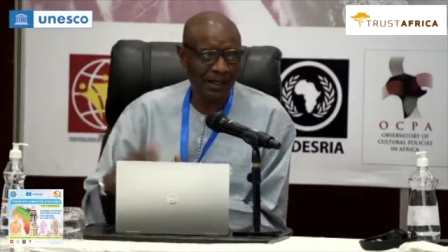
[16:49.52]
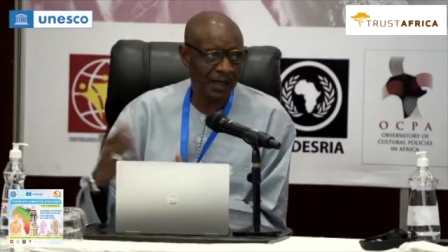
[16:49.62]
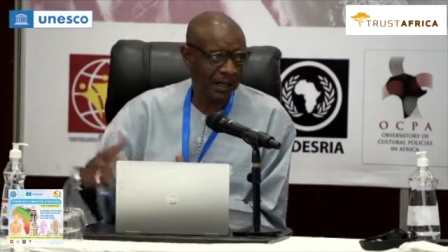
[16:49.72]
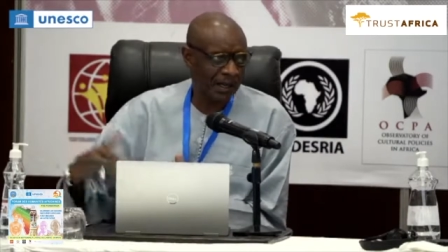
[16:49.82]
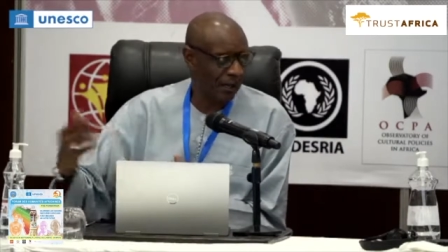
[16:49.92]

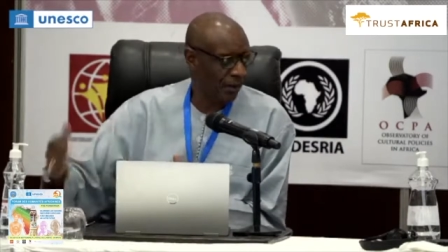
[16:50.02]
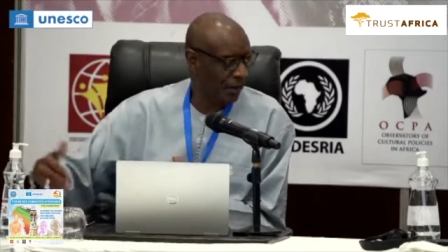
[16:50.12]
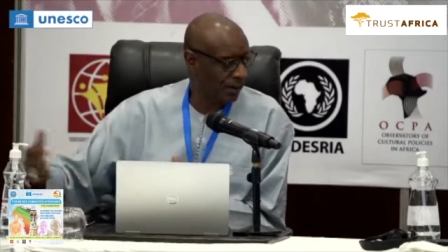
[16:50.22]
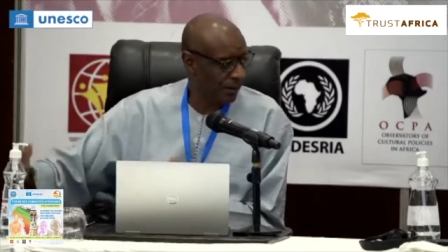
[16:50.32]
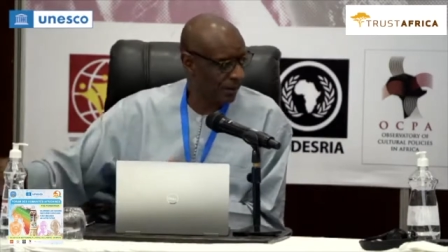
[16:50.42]
along a
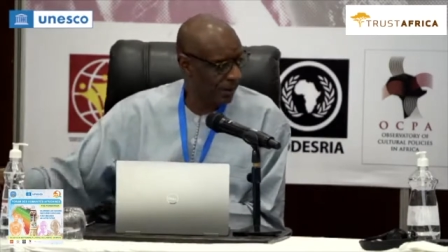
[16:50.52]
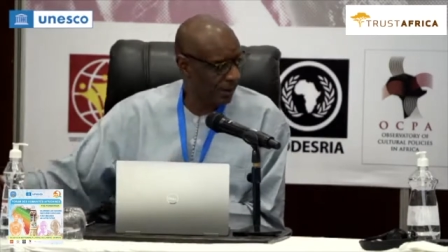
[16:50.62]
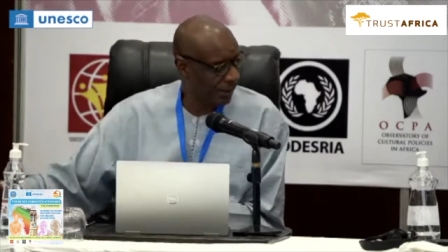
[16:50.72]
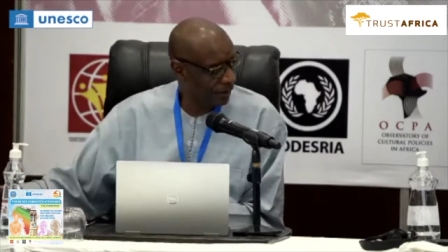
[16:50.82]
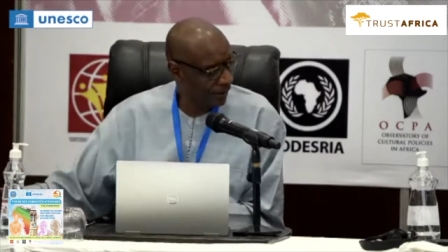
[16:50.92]
particular,
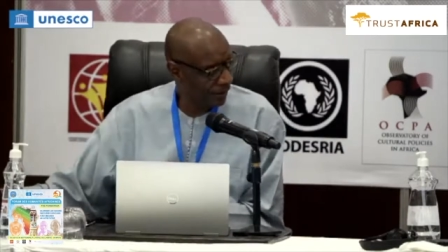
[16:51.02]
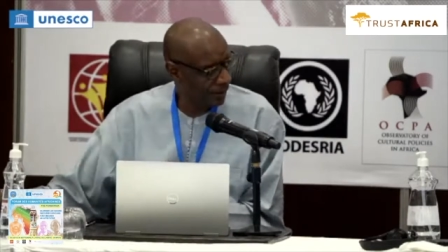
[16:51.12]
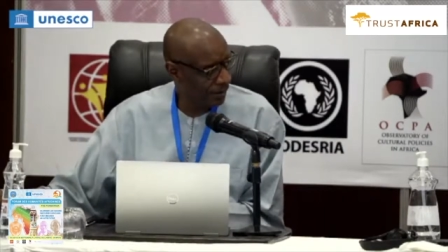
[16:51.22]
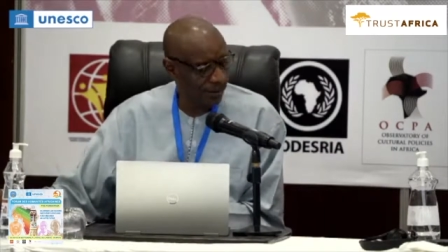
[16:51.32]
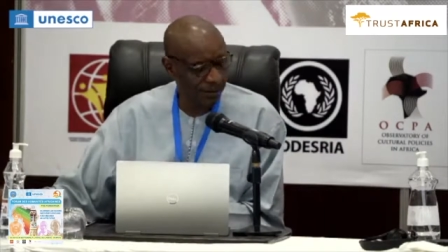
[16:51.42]
you know, uh,
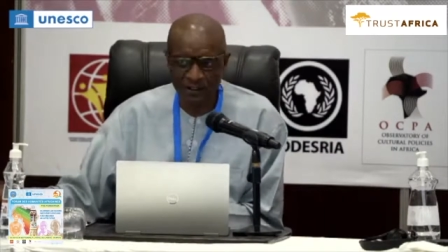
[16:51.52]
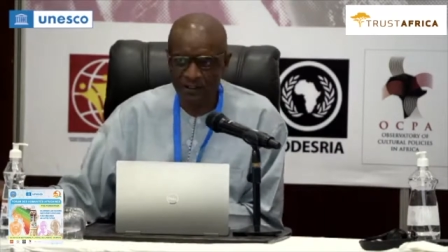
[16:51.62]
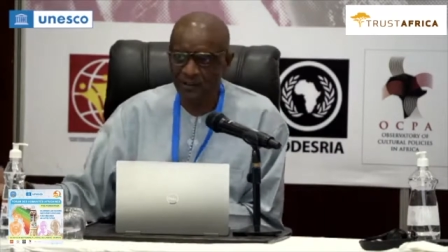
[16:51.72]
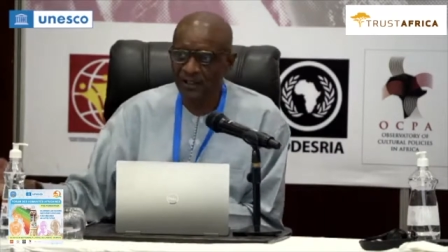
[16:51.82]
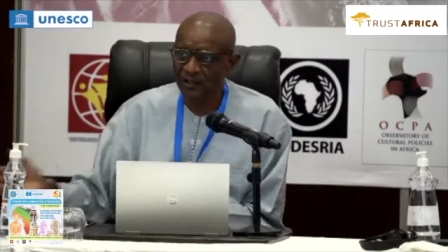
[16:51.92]
lines of
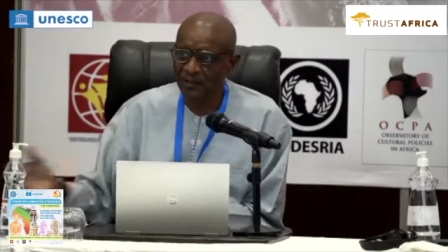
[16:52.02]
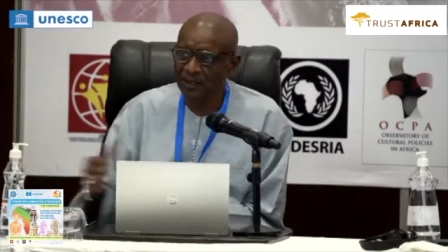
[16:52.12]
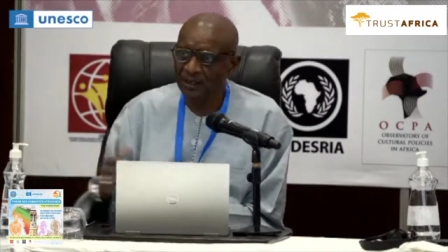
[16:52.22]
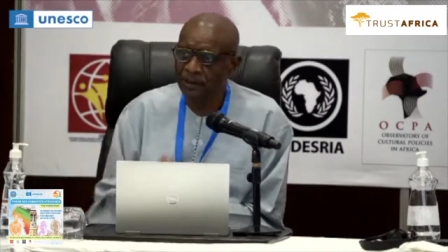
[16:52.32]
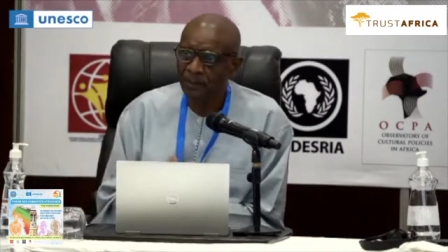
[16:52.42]
measurement.
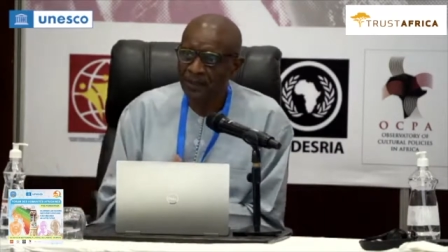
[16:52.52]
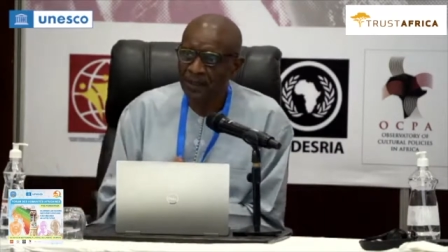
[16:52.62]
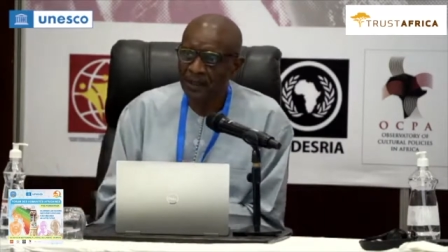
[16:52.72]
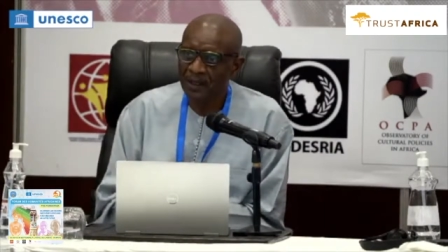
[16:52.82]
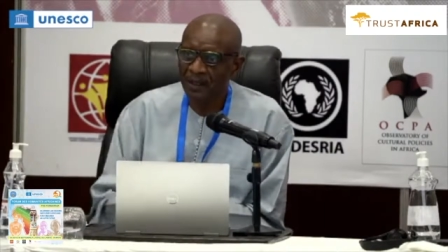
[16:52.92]

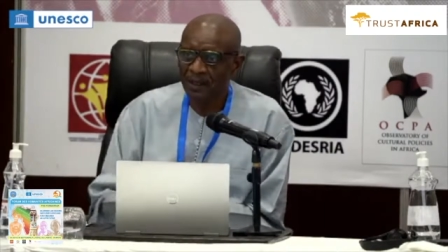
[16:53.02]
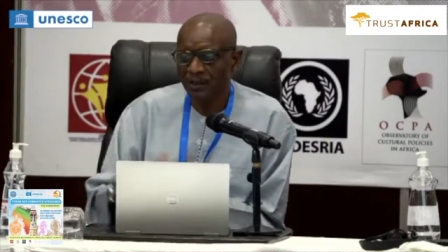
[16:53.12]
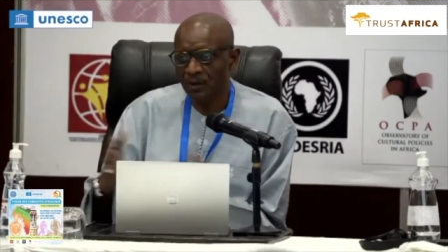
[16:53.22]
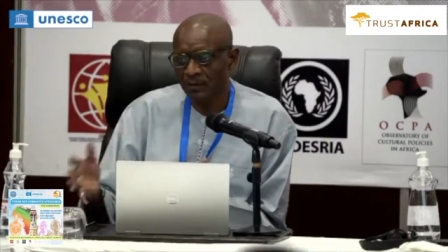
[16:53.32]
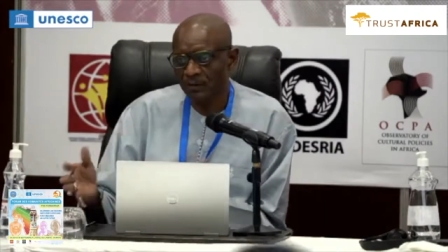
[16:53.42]
Uh, you
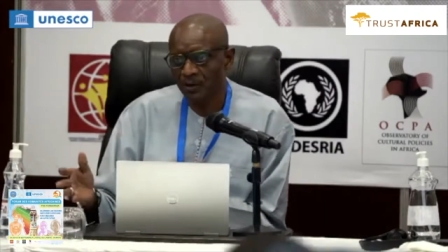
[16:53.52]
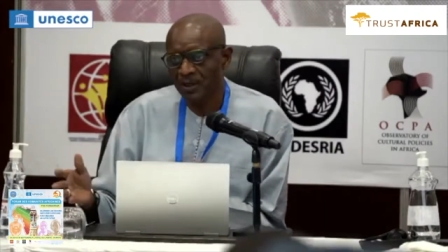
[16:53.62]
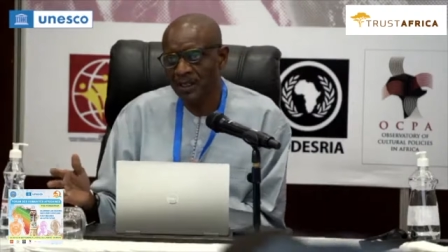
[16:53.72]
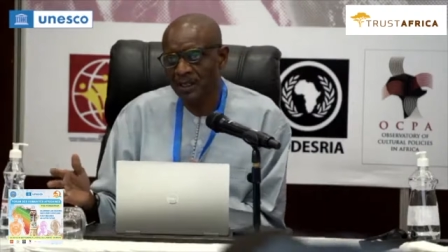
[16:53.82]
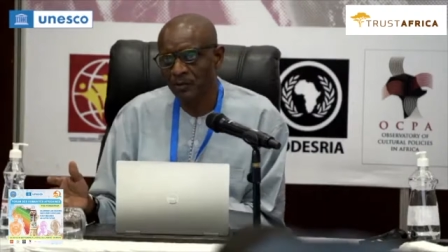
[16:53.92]
have to be
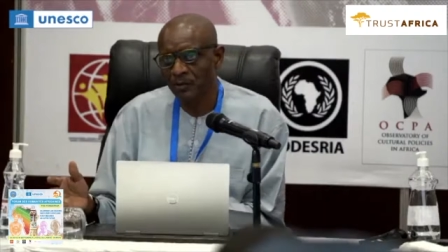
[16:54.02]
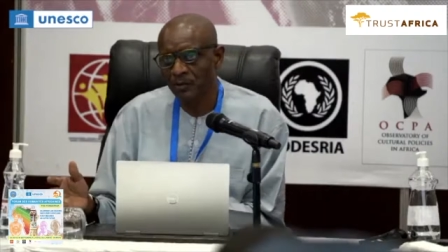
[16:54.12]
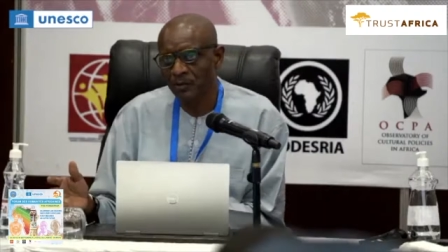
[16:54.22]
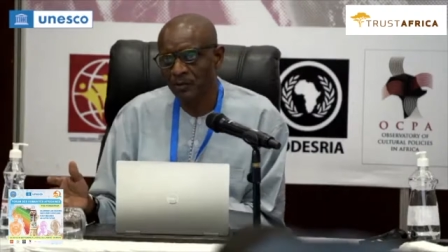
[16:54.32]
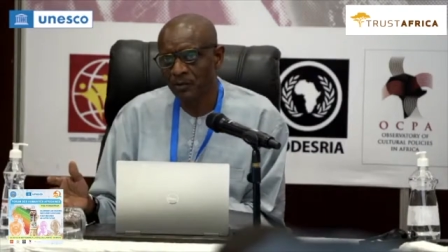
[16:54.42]
able to
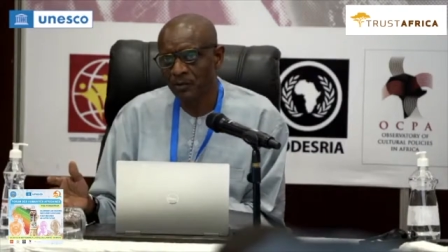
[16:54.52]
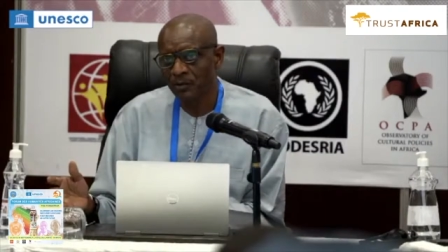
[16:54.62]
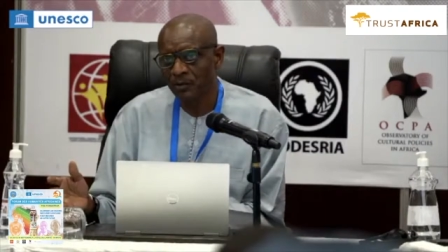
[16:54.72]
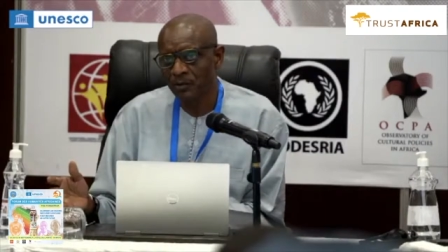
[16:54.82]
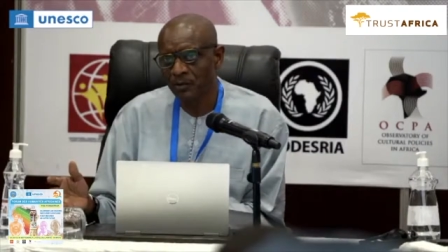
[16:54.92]
have
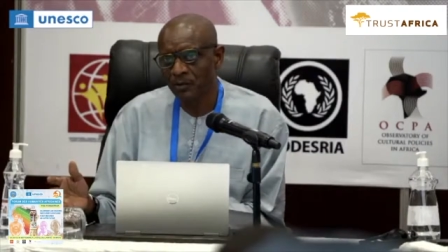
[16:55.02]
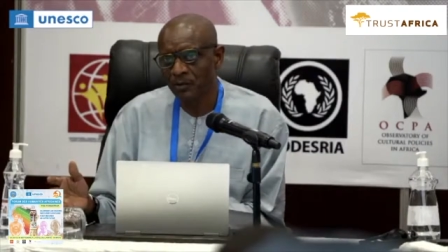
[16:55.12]
you know,